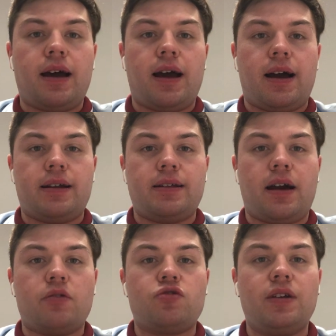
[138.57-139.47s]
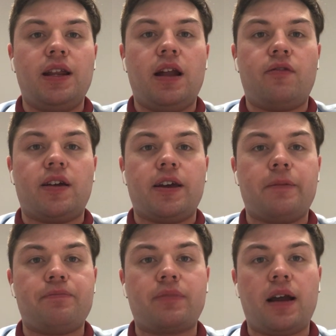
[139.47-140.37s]
And that was really
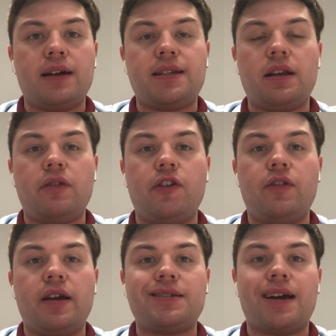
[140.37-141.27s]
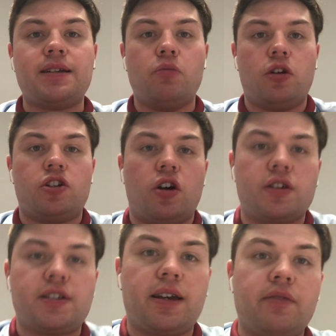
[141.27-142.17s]
lovely. I said in a few videos that I didn't want a
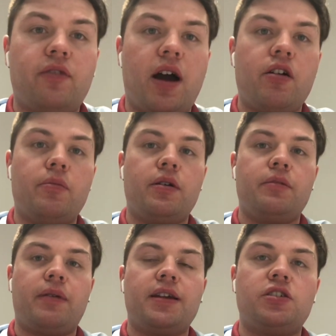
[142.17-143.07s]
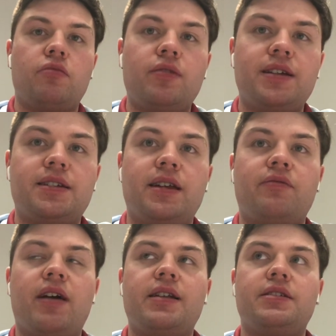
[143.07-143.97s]
toxic environment based on recent
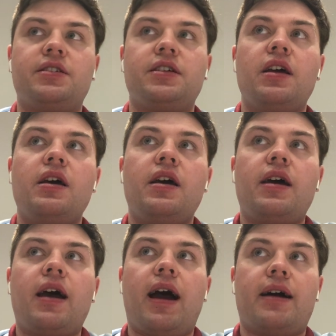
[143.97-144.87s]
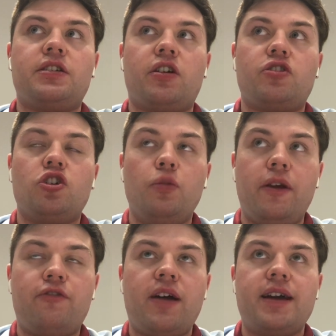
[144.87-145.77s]
events. And to
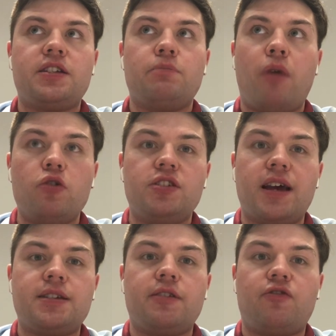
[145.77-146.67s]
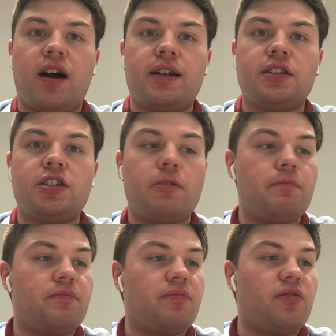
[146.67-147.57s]
be fair to both sets of fans,
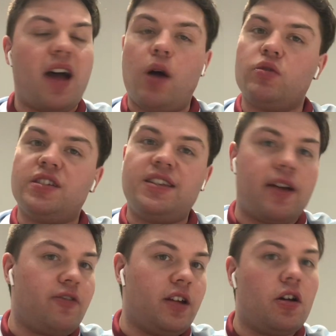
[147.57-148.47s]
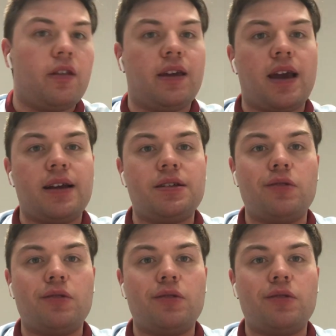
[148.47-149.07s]
that was definitely not the case.